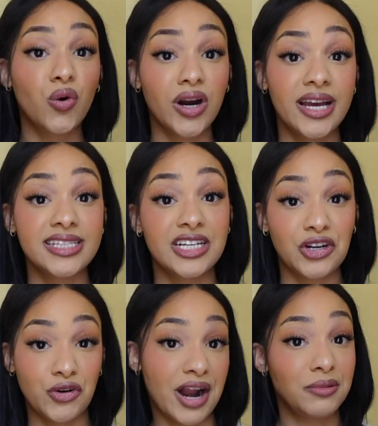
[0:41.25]
Aura is an
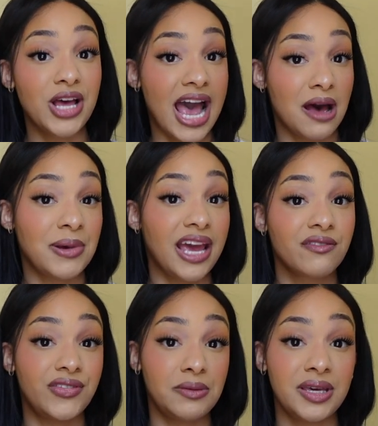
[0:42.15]
incredible app
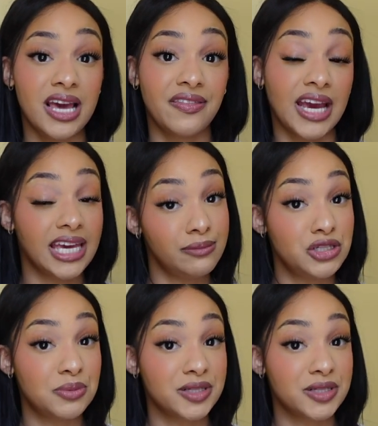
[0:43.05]
and VPN that keeps you